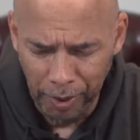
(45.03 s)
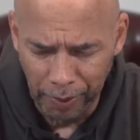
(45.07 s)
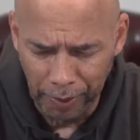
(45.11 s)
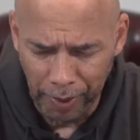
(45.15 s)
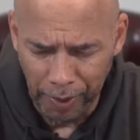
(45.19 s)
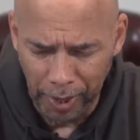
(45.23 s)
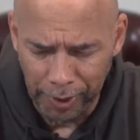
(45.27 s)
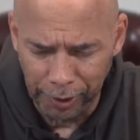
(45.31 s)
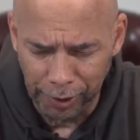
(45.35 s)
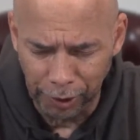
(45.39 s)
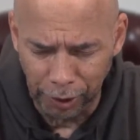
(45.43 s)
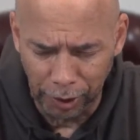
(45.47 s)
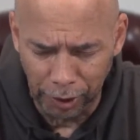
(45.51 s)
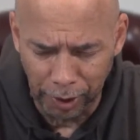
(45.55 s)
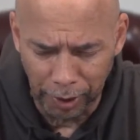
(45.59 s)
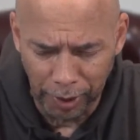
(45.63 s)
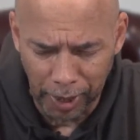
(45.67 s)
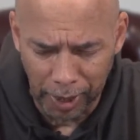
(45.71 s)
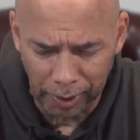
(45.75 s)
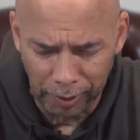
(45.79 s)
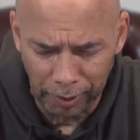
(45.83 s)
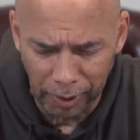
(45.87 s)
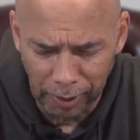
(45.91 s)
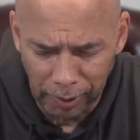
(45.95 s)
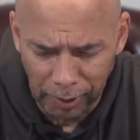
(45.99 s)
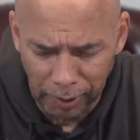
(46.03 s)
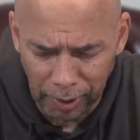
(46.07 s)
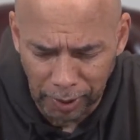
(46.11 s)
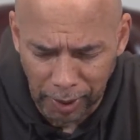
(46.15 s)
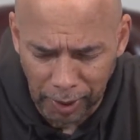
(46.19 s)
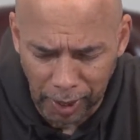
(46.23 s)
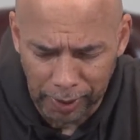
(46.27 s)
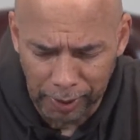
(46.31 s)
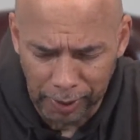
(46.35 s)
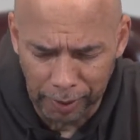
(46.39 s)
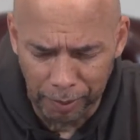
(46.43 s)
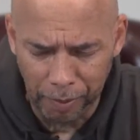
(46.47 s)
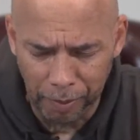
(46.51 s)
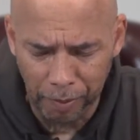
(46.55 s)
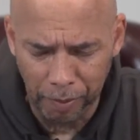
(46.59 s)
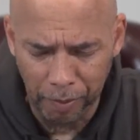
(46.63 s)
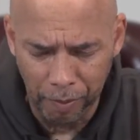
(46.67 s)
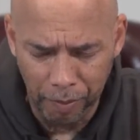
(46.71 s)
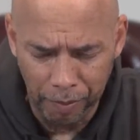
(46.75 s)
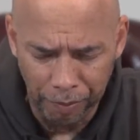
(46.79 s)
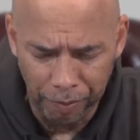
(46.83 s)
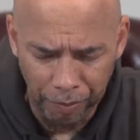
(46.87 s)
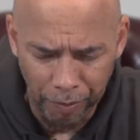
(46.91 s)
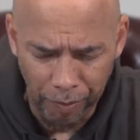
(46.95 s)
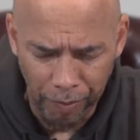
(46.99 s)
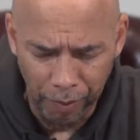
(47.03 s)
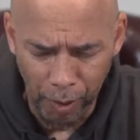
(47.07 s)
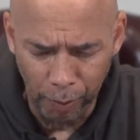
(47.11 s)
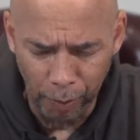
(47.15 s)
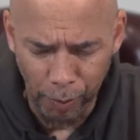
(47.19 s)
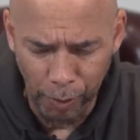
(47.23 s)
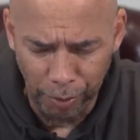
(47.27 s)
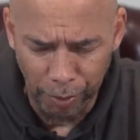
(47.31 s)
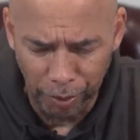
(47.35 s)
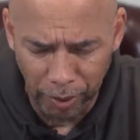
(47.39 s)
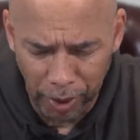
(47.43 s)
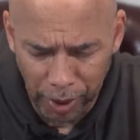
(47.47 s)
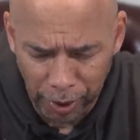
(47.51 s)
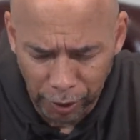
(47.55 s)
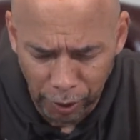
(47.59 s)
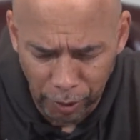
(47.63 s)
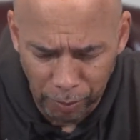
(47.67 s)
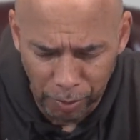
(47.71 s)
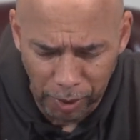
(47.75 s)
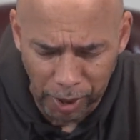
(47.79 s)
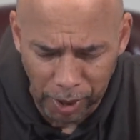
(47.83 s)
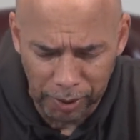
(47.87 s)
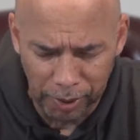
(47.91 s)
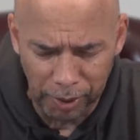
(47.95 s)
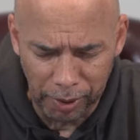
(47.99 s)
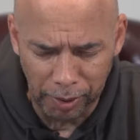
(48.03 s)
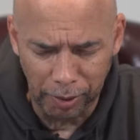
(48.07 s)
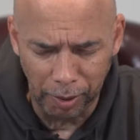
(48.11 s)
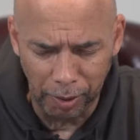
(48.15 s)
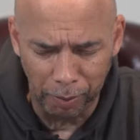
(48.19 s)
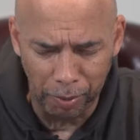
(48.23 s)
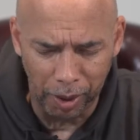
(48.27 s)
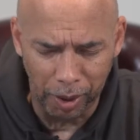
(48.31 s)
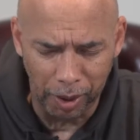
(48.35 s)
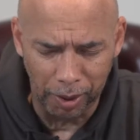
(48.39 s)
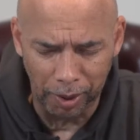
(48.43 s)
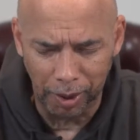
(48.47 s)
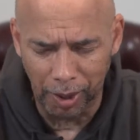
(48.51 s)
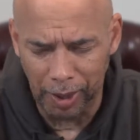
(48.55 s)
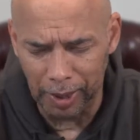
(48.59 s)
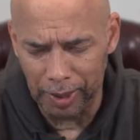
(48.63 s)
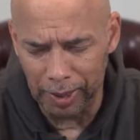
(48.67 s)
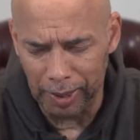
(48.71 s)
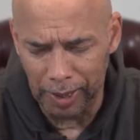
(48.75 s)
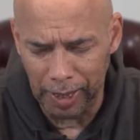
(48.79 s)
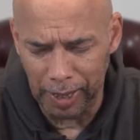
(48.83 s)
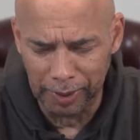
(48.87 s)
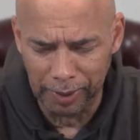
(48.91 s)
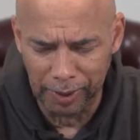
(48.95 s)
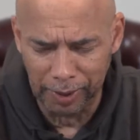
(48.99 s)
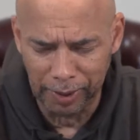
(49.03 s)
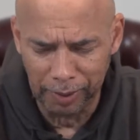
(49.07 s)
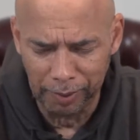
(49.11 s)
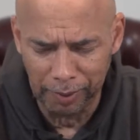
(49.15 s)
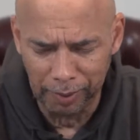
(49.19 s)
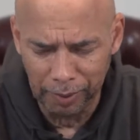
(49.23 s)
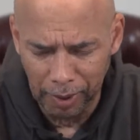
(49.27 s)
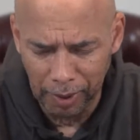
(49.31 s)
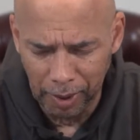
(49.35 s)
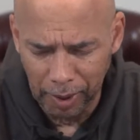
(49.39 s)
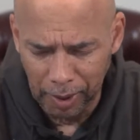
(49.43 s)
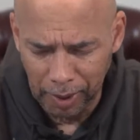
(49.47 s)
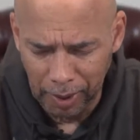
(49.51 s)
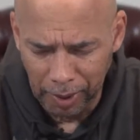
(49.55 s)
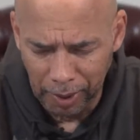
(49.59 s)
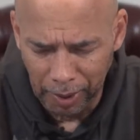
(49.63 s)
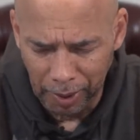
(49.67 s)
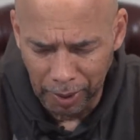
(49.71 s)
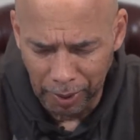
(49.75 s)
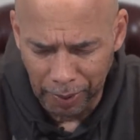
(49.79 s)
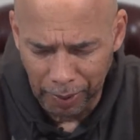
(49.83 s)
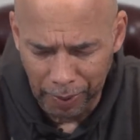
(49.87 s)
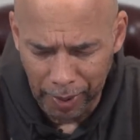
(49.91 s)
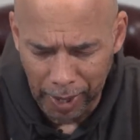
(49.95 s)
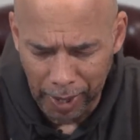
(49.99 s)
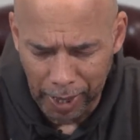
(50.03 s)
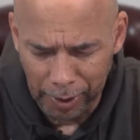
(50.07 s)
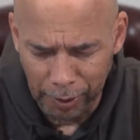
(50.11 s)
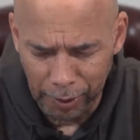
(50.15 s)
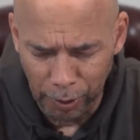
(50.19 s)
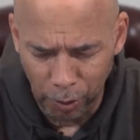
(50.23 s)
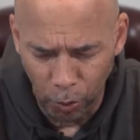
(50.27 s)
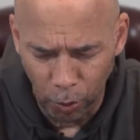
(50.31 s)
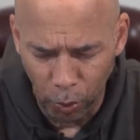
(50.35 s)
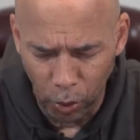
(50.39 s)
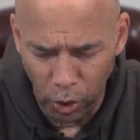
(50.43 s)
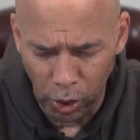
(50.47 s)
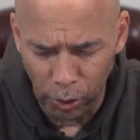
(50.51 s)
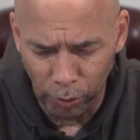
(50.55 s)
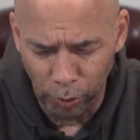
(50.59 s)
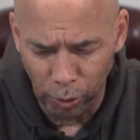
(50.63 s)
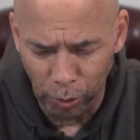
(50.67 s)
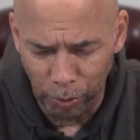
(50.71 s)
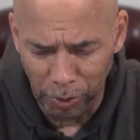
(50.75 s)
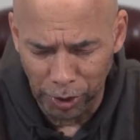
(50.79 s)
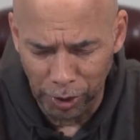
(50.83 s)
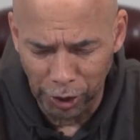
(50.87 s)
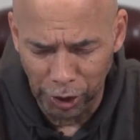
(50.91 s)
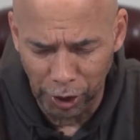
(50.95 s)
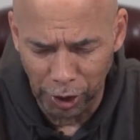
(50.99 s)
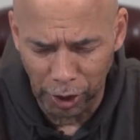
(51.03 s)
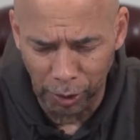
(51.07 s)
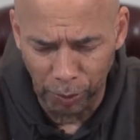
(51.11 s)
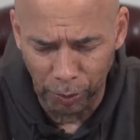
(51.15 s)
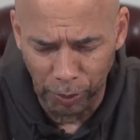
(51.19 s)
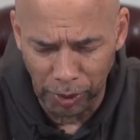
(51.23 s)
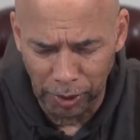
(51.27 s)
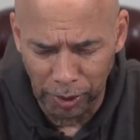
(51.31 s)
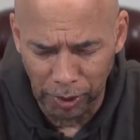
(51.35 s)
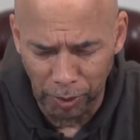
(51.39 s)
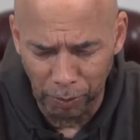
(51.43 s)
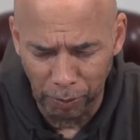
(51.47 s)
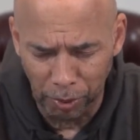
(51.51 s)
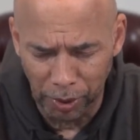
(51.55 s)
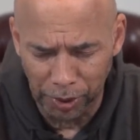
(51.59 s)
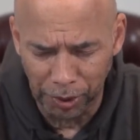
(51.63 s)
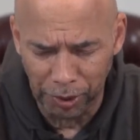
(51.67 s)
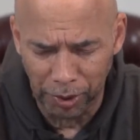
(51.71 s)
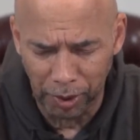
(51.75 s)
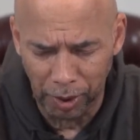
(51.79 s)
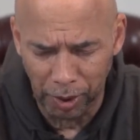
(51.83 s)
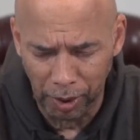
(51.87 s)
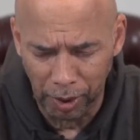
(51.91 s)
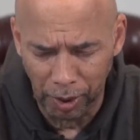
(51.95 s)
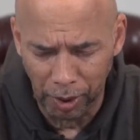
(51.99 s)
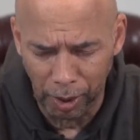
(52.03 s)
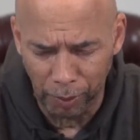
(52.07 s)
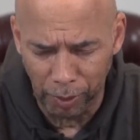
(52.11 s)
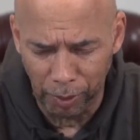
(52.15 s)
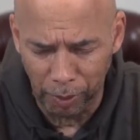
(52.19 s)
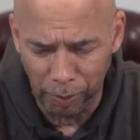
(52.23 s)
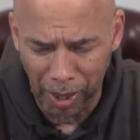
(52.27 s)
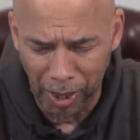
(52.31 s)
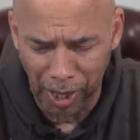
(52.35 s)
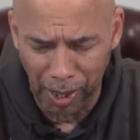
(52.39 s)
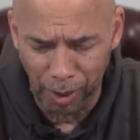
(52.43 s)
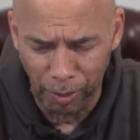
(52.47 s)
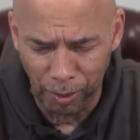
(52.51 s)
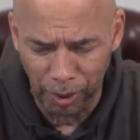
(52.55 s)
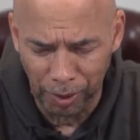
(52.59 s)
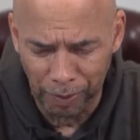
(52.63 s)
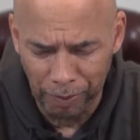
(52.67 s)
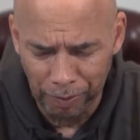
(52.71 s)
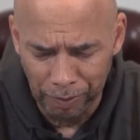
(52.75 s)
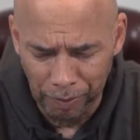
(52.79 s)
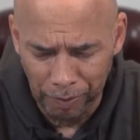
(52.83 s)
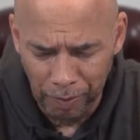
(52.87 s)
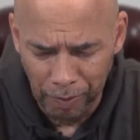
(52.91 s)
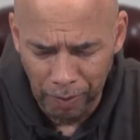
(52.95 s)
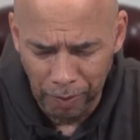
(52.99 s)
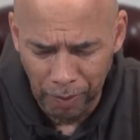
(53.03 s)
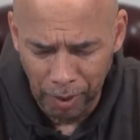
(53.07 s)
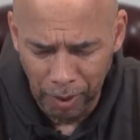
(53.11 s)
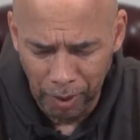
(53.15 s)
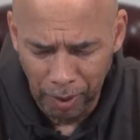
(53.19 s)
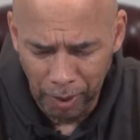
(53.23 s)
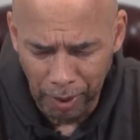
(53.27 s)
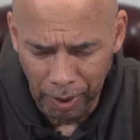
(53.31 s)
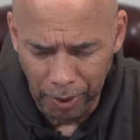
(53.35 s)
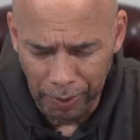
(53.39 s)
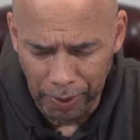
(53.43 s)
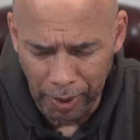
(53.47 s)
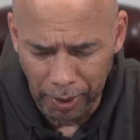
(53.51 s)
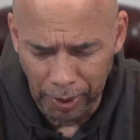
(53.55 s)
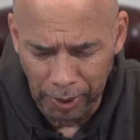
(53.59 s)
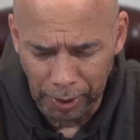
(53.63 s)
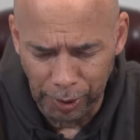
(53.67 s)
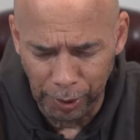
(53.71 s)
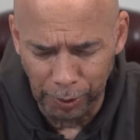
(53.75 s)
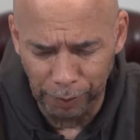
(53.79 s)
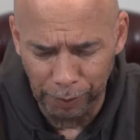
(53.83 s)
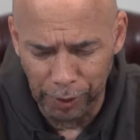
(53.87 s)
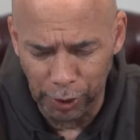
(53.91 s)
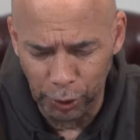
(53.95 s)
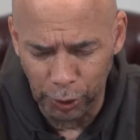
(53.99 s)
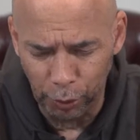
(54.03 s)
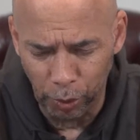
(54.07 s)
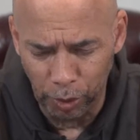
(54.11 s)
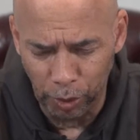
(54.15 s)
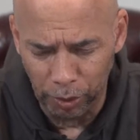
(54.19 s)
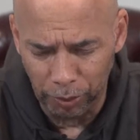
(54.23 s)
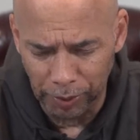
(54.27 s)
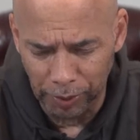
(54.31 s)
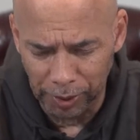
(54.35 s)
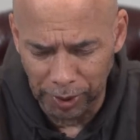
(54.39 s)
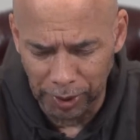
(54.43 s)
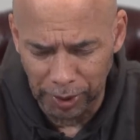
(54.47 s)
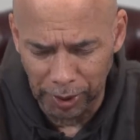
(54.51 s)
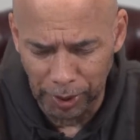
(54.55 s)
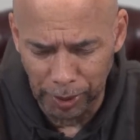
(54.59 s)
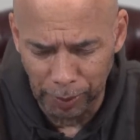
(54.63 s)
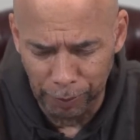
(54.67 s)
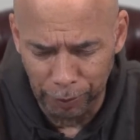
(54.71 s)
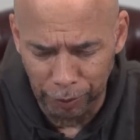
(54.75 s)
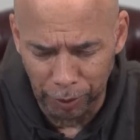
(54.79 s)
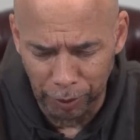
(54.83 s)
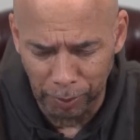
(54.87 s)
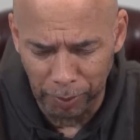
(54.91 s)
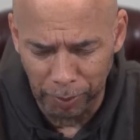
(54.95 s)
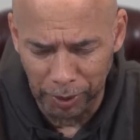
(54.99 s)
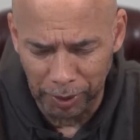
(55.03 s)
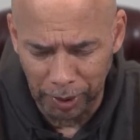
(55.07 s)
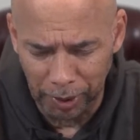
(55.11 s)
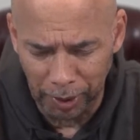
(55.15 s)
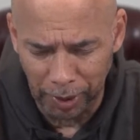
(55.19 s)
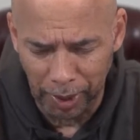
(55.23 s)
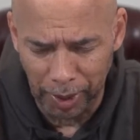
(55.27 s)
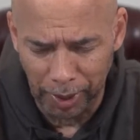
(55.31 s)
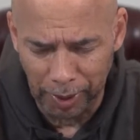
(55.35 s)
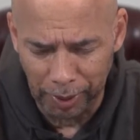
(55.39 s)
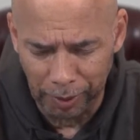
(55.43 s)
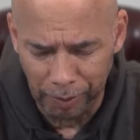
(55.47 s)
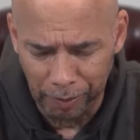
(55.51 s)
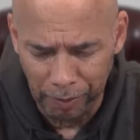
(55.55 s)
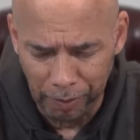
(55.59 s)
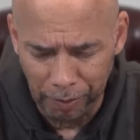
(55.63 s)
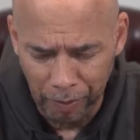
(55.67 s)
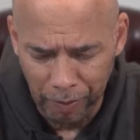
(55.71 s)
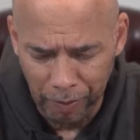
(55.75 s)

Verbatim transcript: that's connecting tonight. We pray your blessings upon our lesson, that the word will be shared with simplicity and with power, that each of us will receive from it tonight.